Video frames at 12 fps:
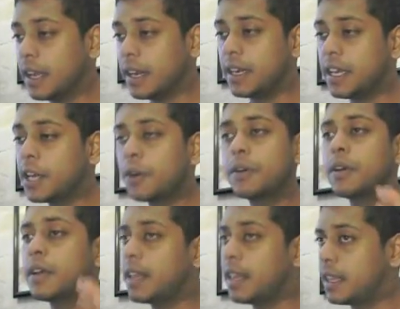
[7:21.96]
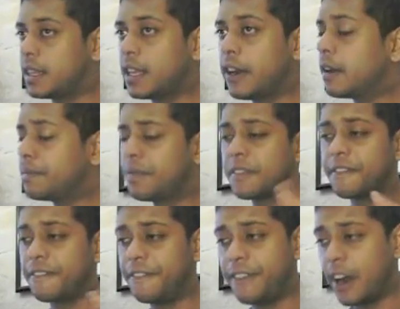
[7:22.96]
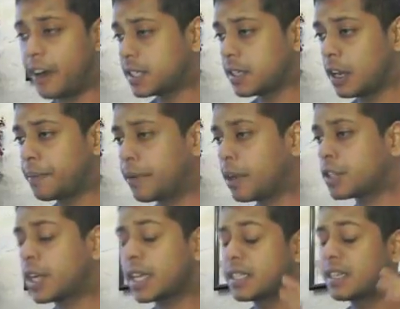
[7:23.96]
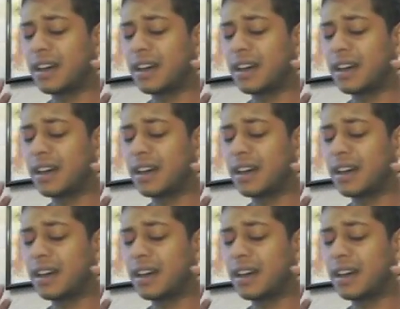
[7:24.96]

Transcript: NEO, Ethereum, very solid projects.